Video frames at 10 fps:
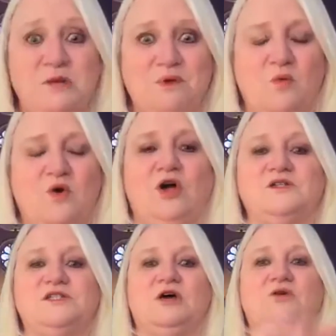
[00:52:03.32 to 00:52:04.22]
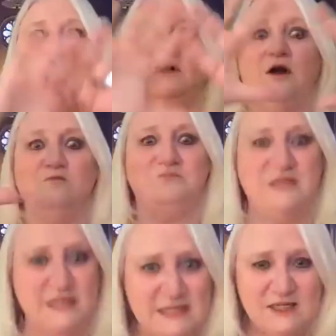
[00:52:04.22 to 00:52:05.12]
but we're also in our
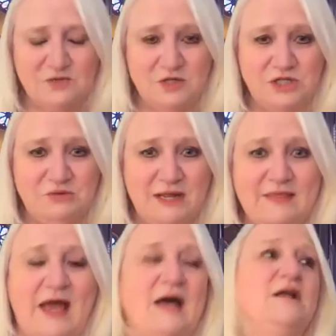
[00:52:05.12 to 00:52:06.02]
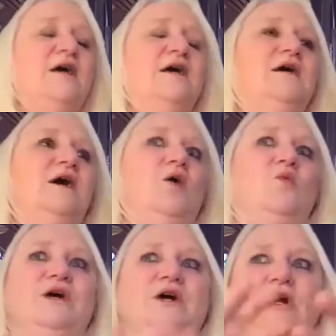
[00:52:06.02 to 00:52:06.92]
business, we're doing that.
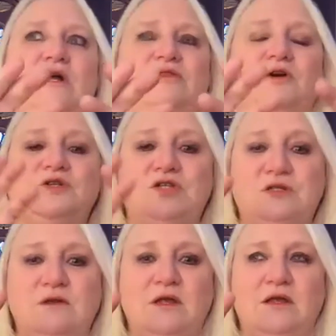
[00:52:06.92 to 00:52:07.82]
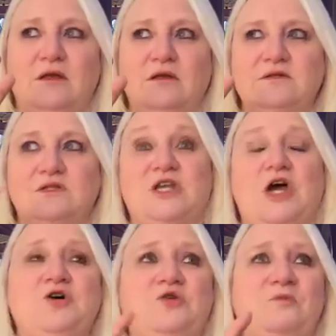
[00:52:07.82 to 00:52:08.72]
Where there's
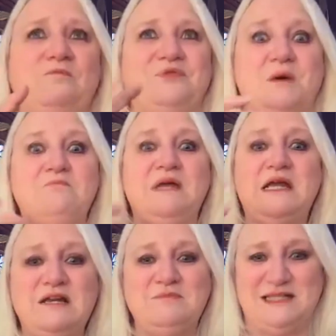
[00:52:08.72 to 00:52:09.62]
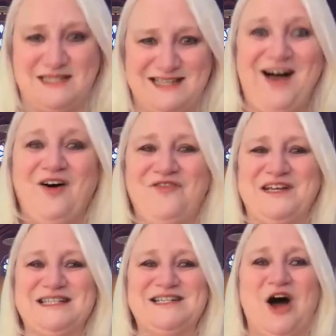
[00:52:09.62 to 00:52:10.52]
so the medium itself
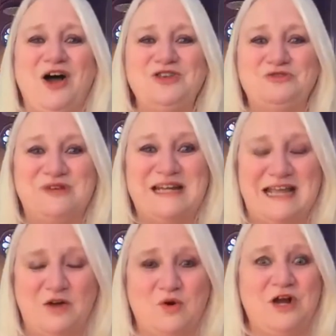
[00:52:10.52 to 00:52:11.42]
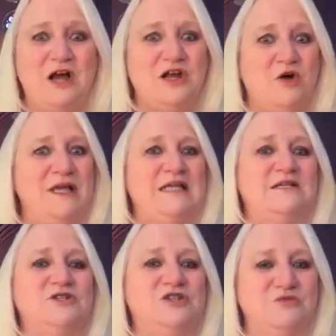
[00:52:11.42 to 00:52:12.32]
is not unique. We're not going
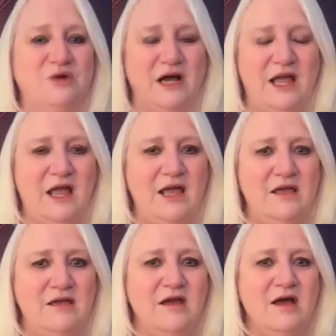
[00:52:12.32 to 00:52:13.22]
into a